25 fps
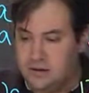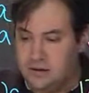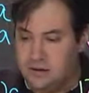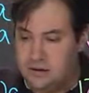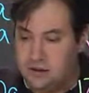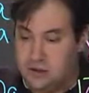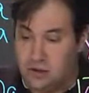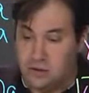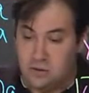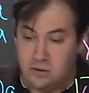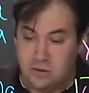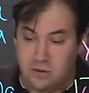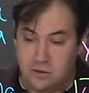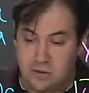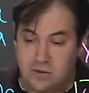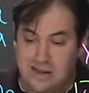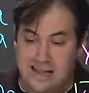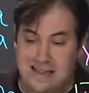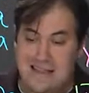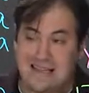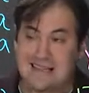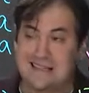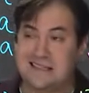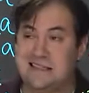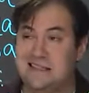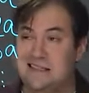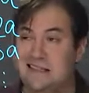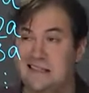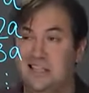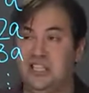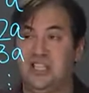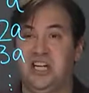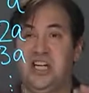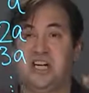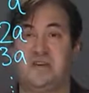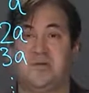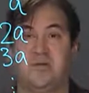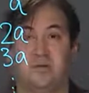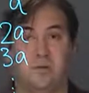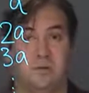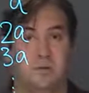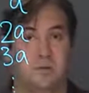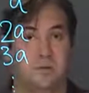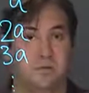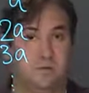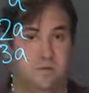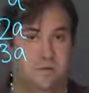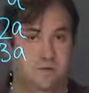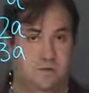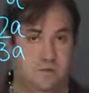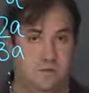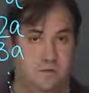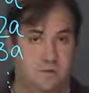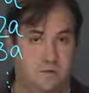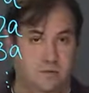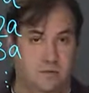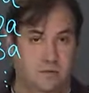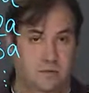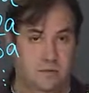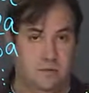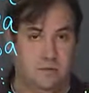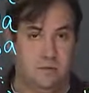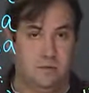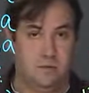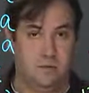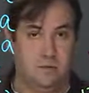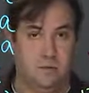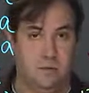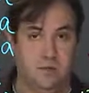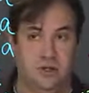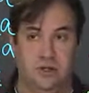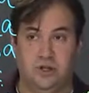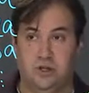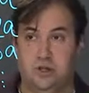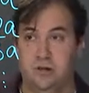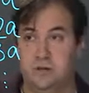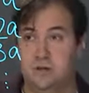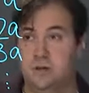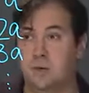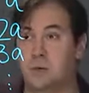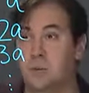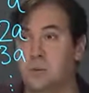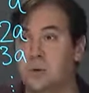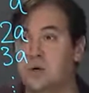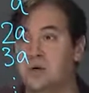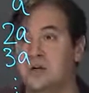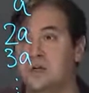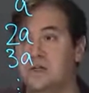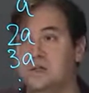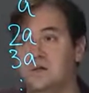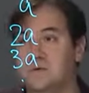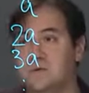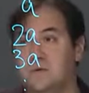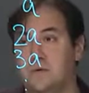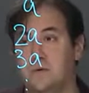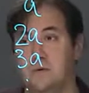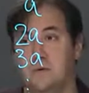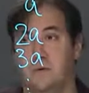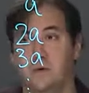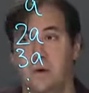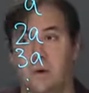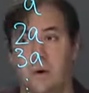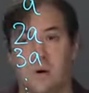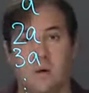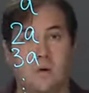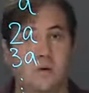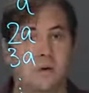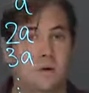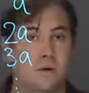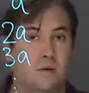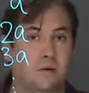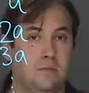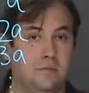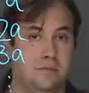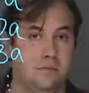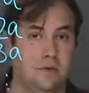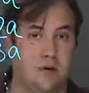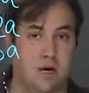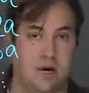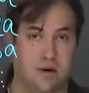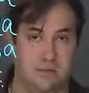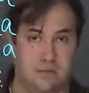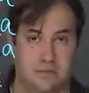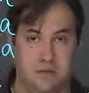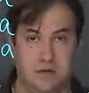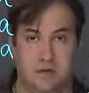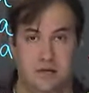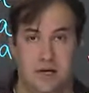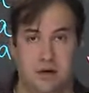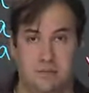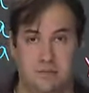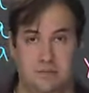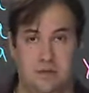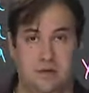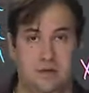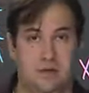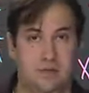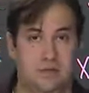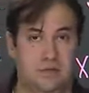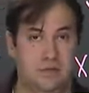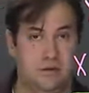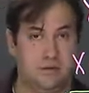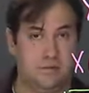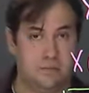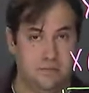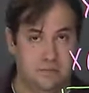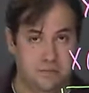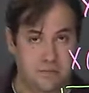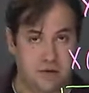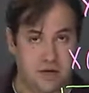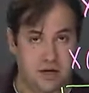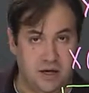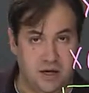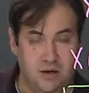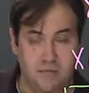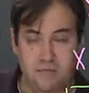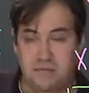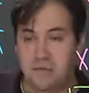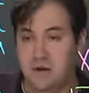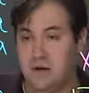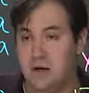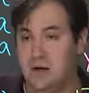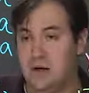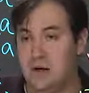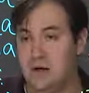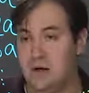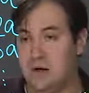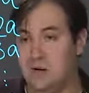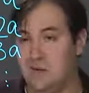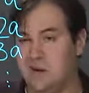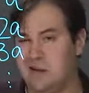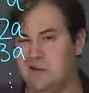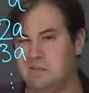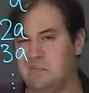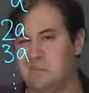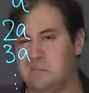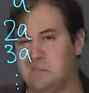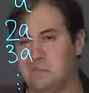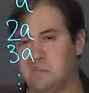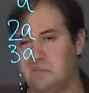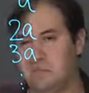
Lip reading: So this is the general proof, which works for all prime numbers p. Well,